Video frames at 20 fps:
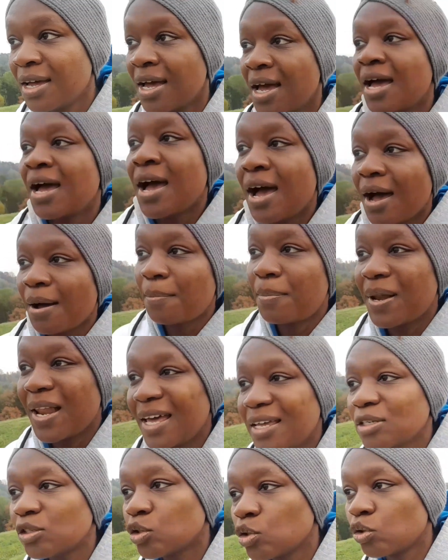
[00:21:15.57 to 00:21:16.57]
applies
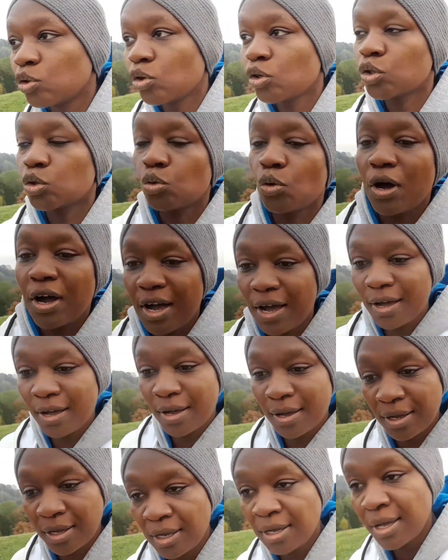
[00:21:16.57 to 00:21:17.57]
to those who are
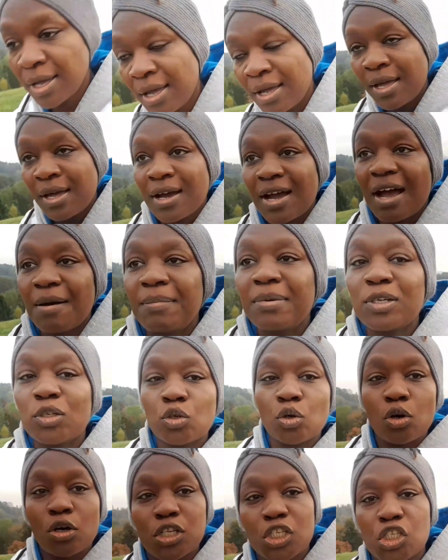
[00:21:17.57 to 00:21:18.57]
coming to
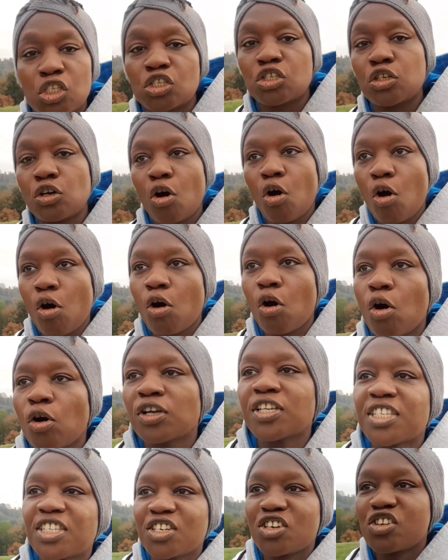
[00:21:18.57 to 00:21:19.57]

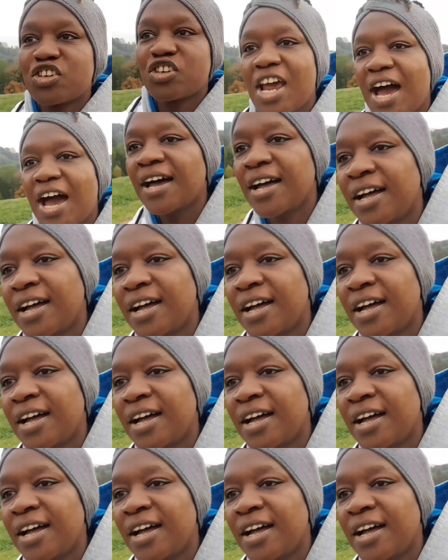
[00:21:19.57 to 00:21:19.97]
Austria